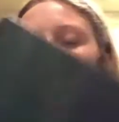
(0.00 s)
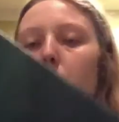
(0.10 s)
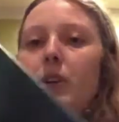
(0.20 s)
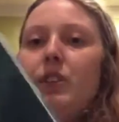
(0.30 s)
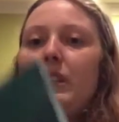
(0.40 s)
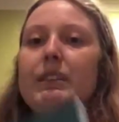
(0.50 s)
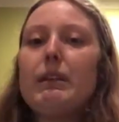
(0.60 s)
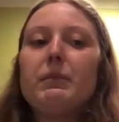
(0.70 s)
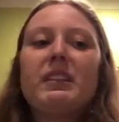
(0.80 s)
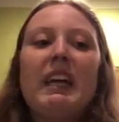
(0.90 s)
which is
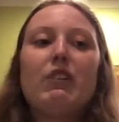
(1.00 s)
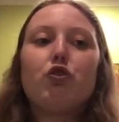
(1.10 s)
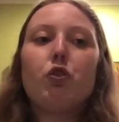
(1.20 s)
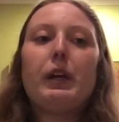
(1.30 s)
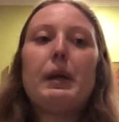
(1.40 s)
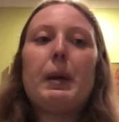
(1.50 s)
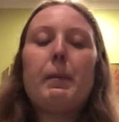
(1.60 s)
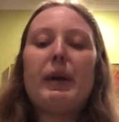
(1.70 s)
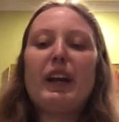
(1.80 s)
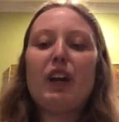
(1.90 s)
substantially
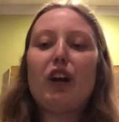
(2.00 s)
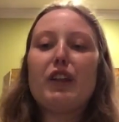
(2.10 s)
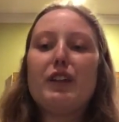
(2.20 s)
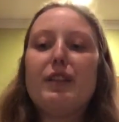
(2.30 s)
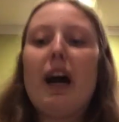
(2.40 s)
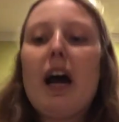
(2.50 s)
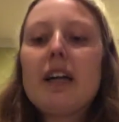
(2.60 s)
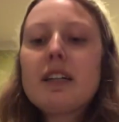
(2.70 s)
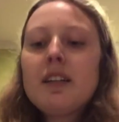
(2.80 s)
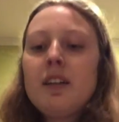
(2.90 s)
bigger than
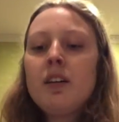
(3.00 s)
that.